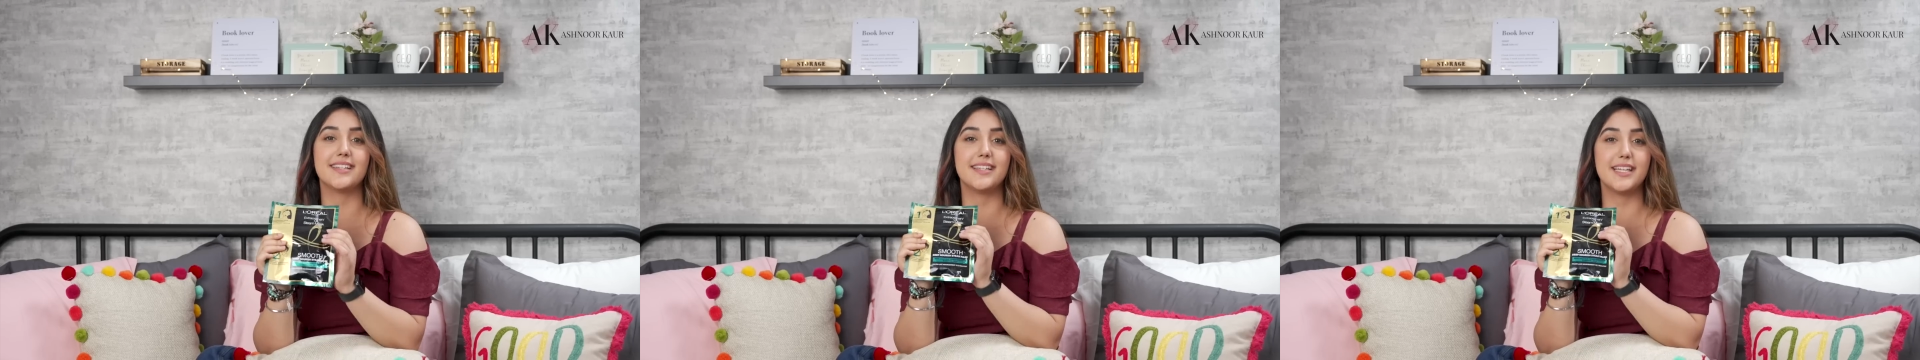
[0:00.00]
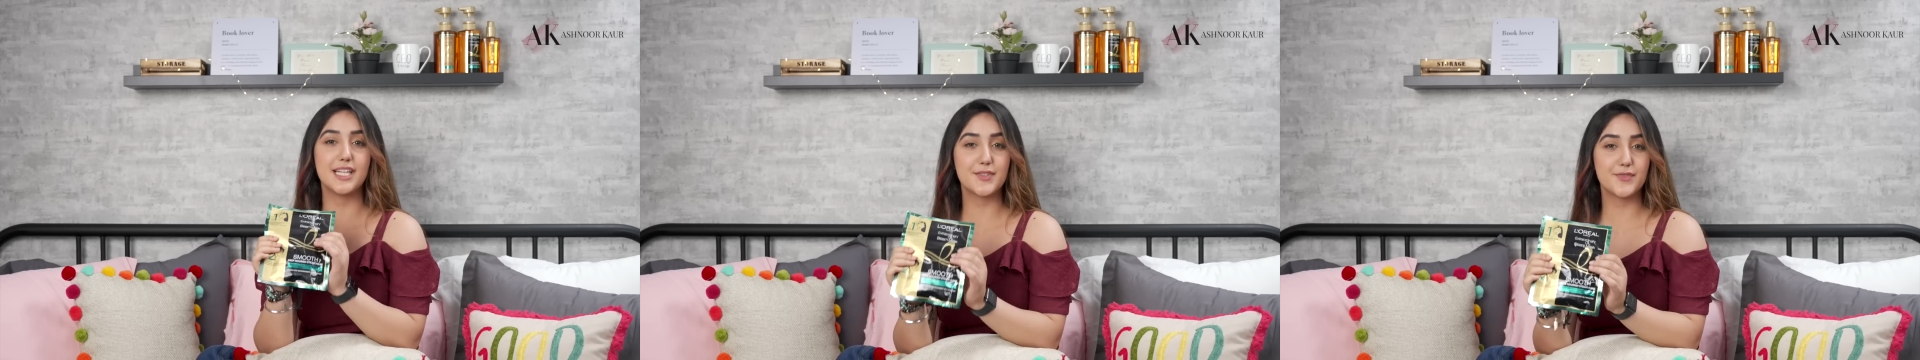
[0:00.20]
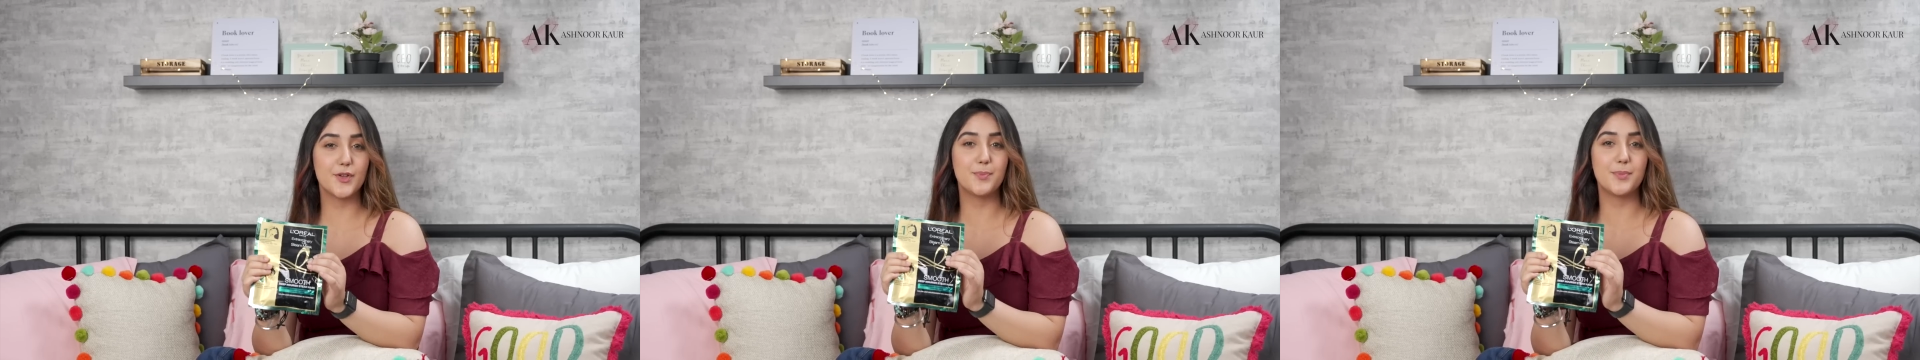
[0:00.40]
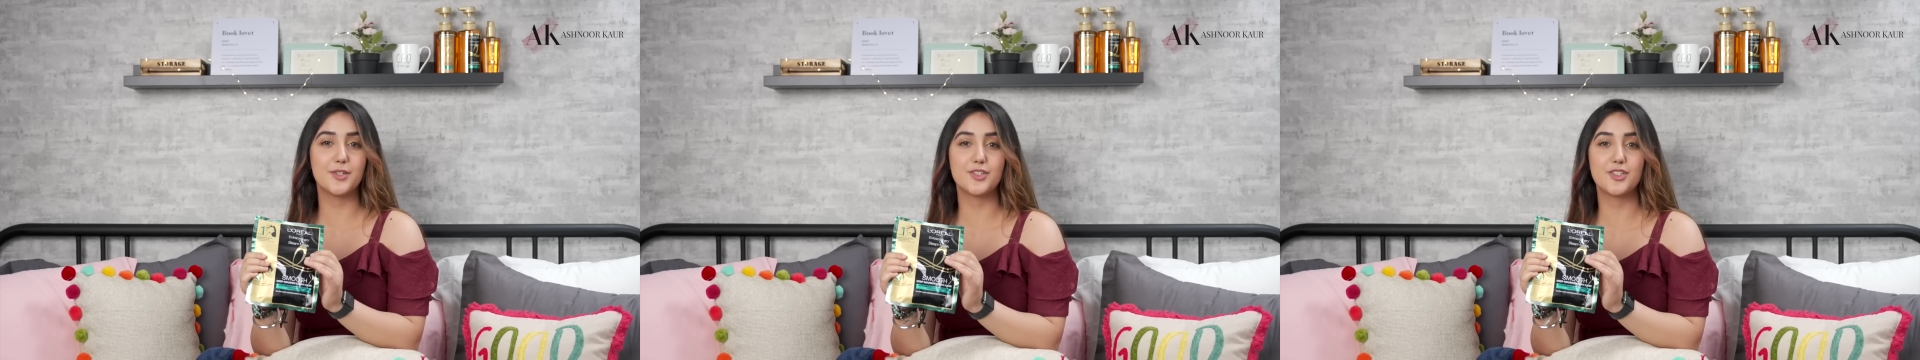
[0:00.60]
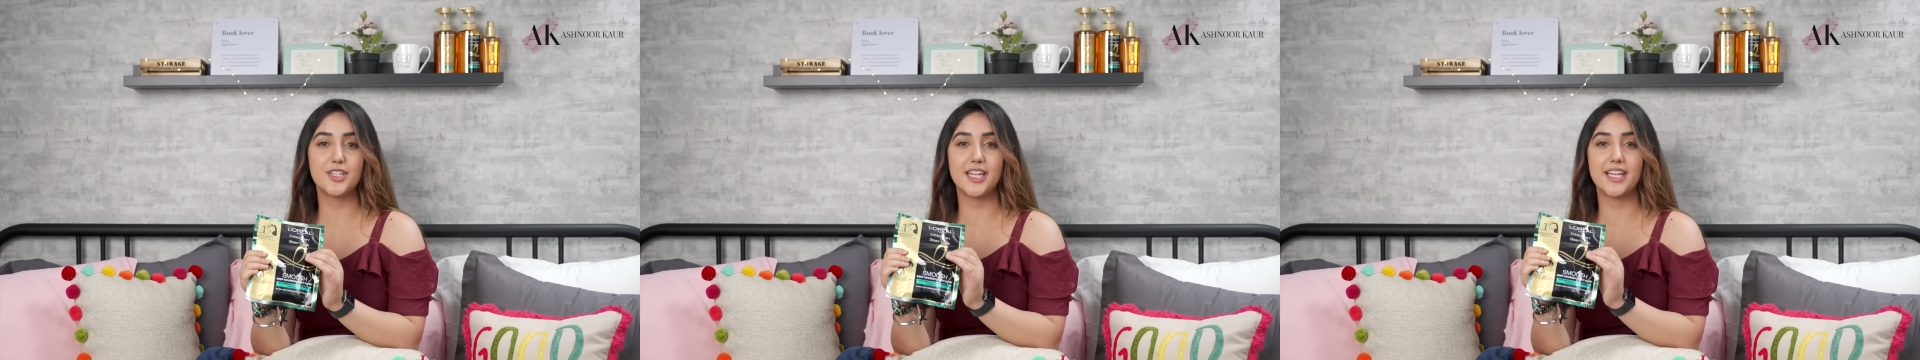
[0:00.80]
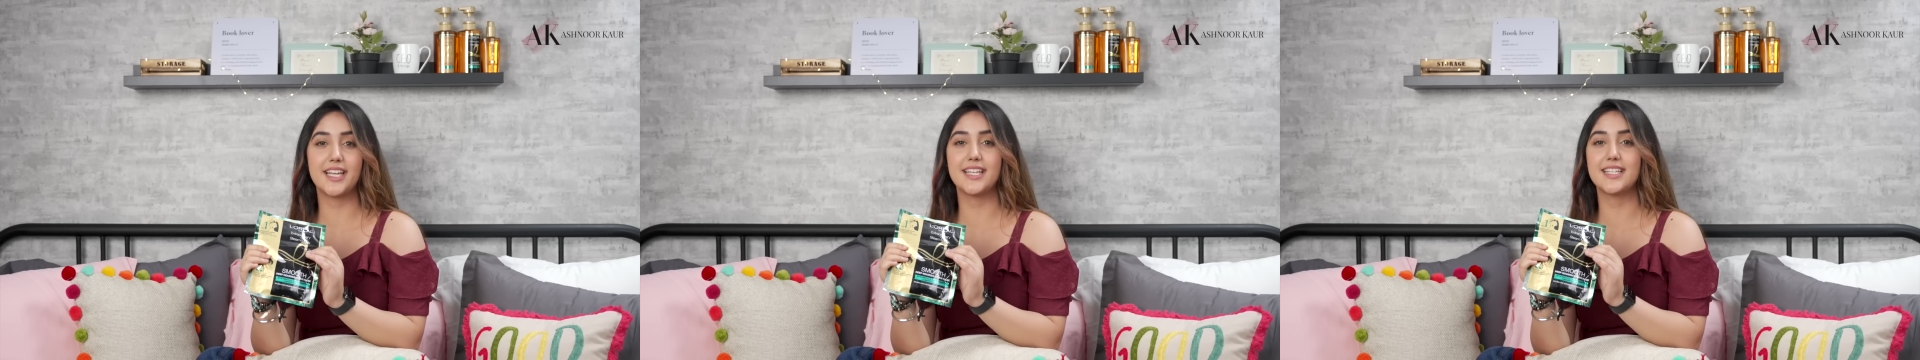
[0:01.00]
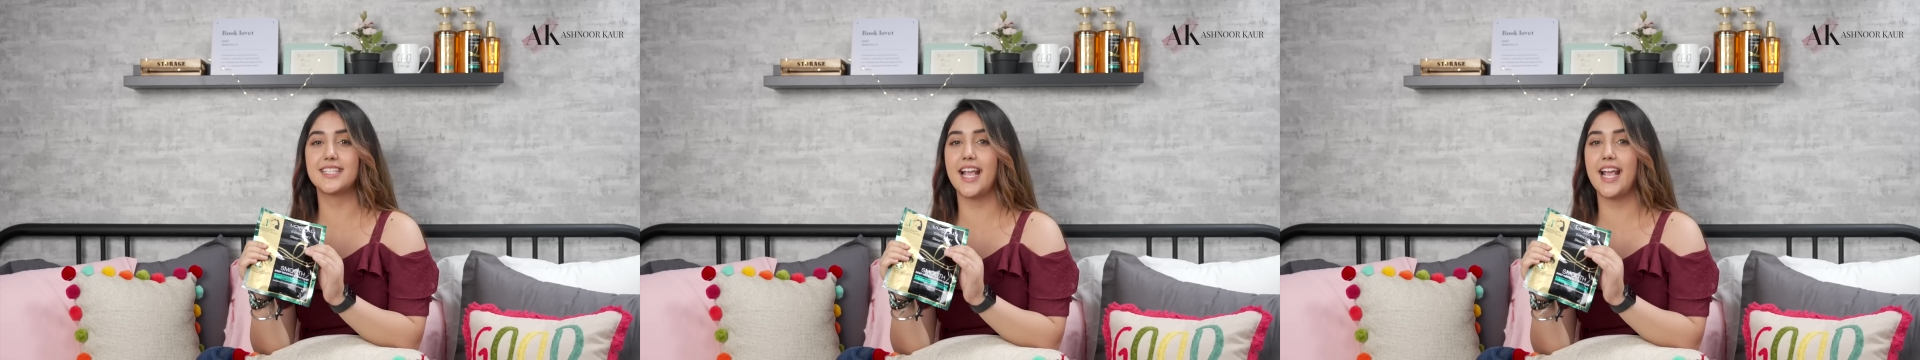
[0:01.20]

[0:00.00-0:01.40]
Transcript: the links for purchase